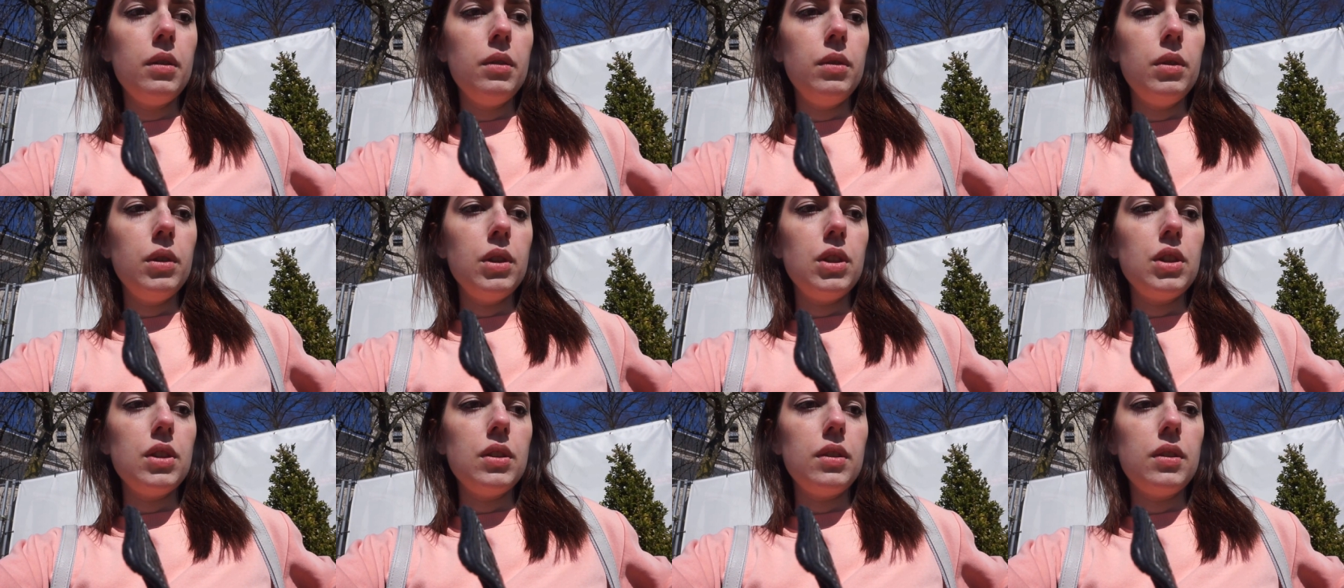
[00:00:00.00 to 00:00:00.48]

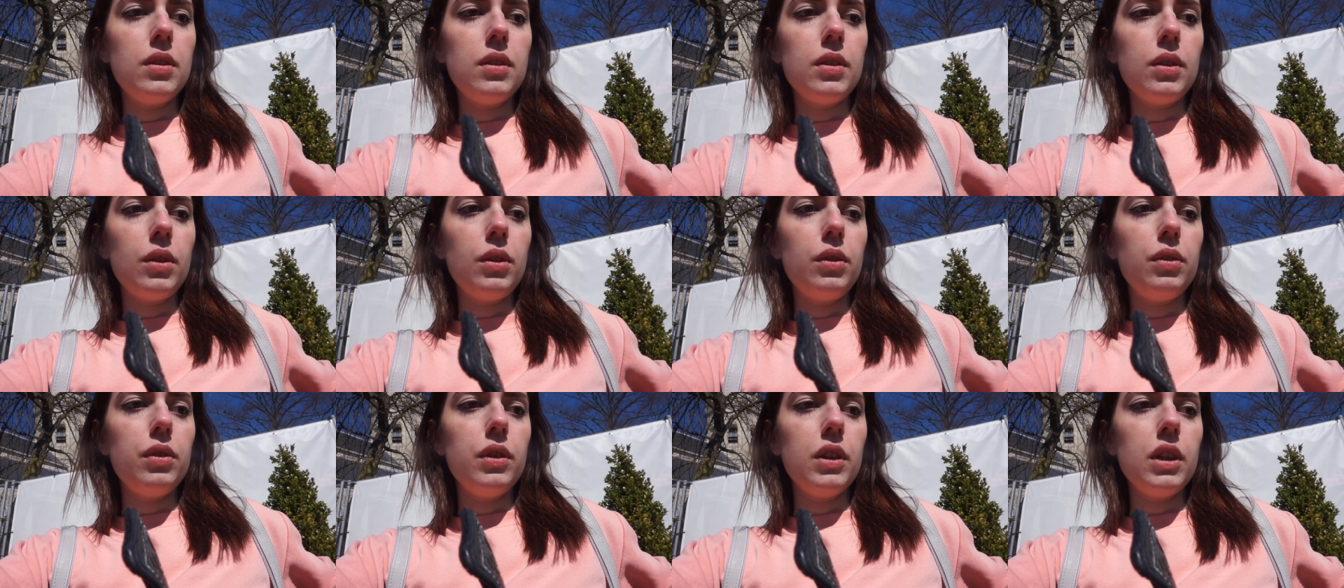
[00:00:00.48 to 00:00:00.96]
which is
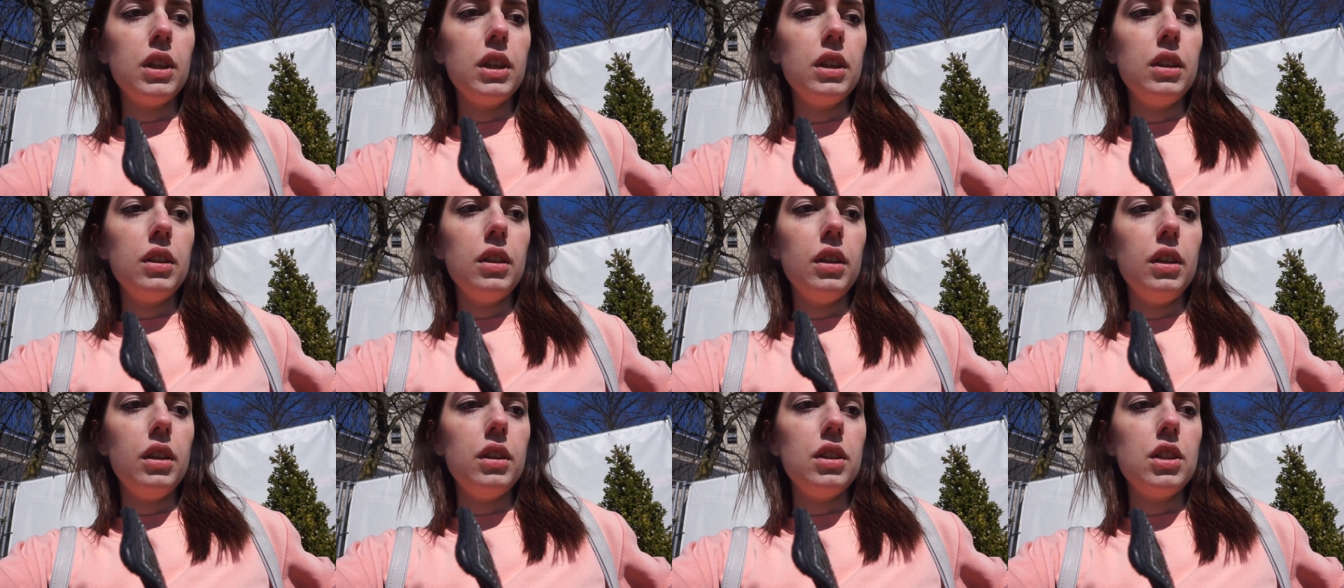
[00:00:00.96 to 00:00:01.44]
so freaking
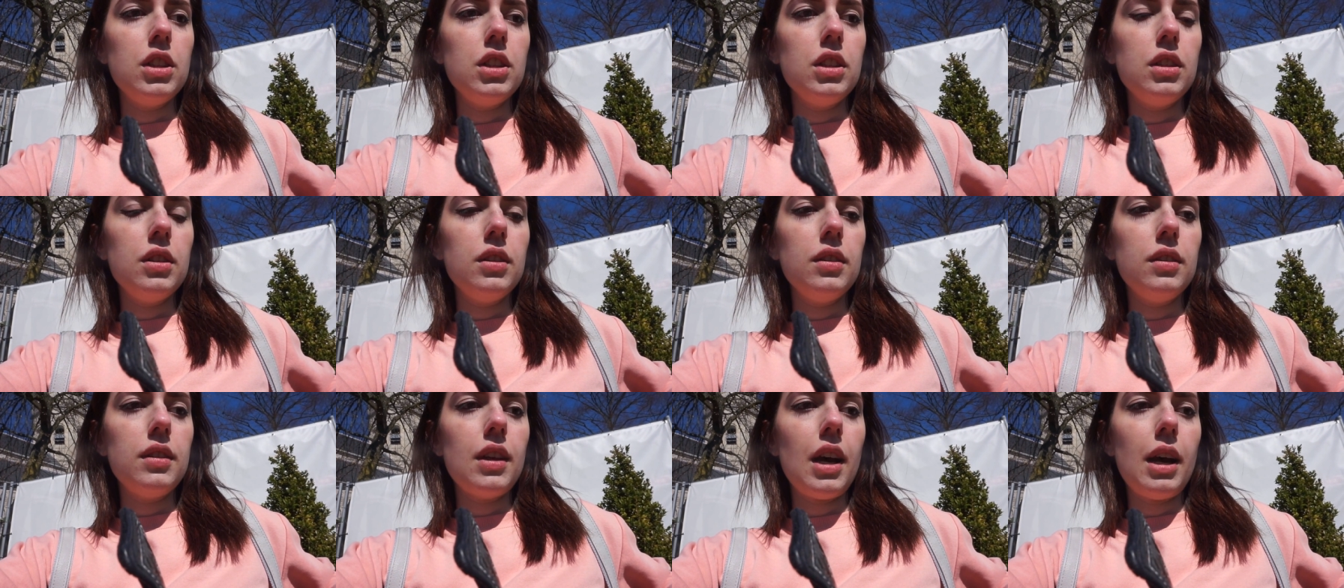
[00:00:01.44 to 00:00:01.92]

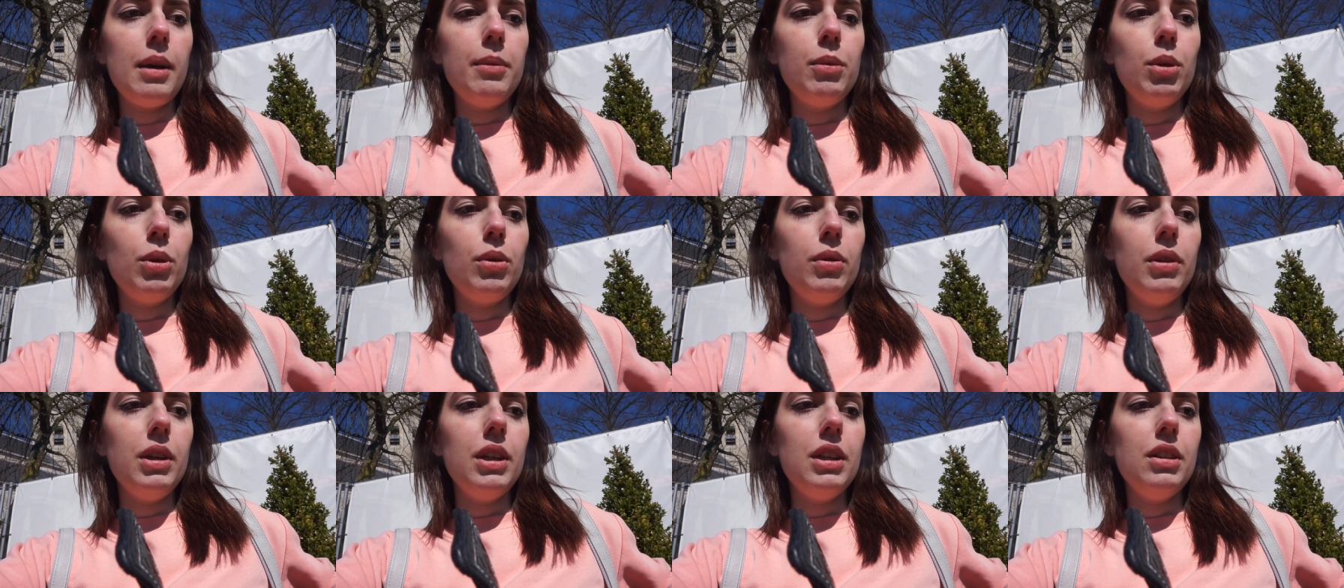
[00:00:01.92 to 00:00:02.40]
delicious. I'm
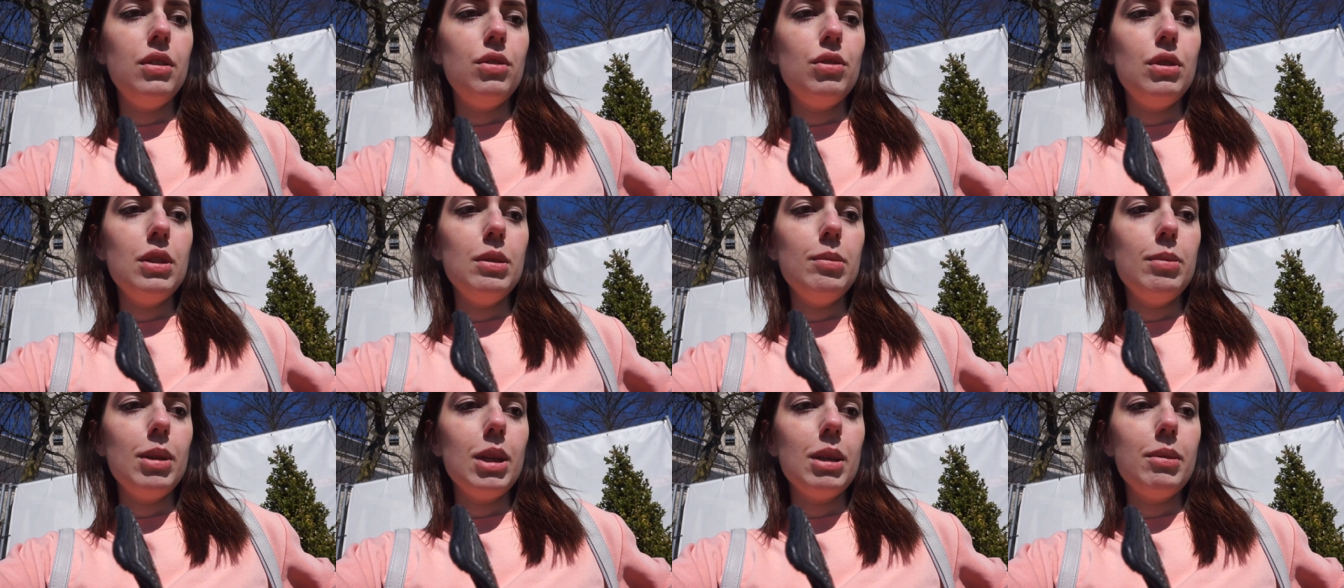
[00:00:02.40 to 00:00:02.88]
already
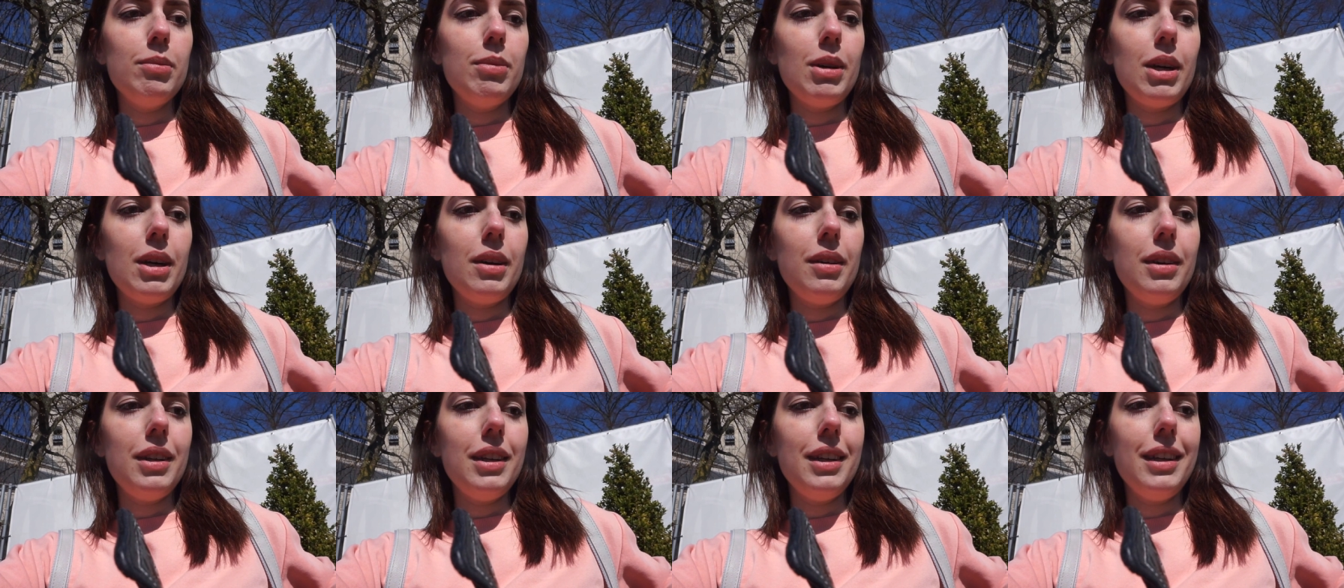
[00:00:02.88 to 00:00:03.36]
dreaming
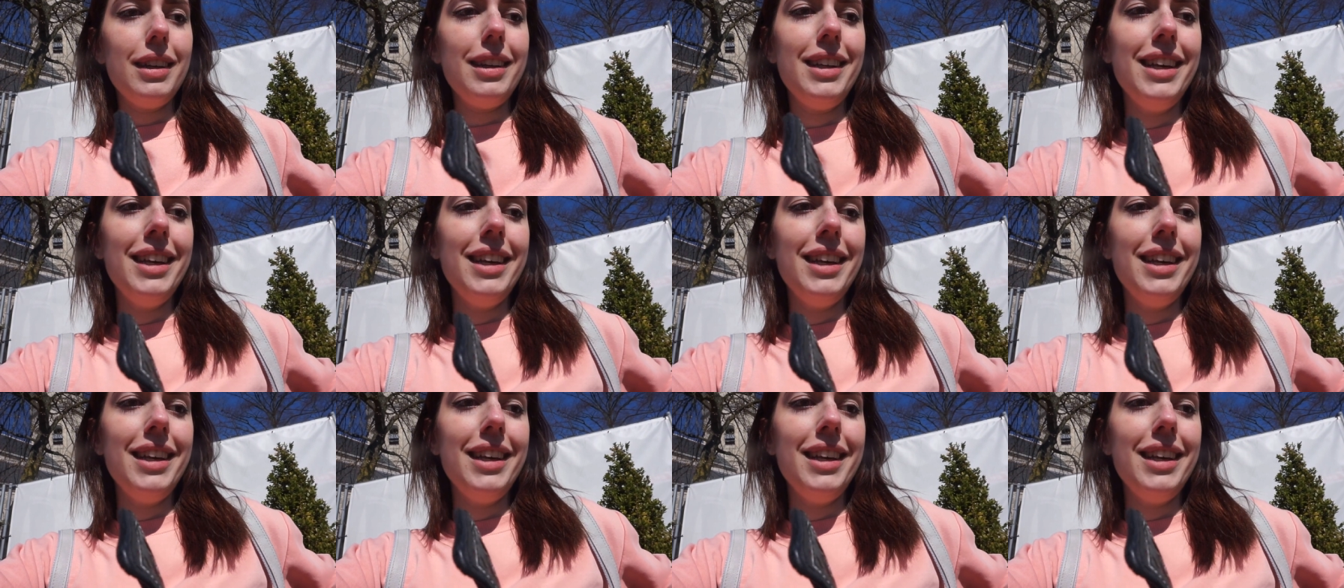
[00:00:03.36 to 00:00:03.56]
about it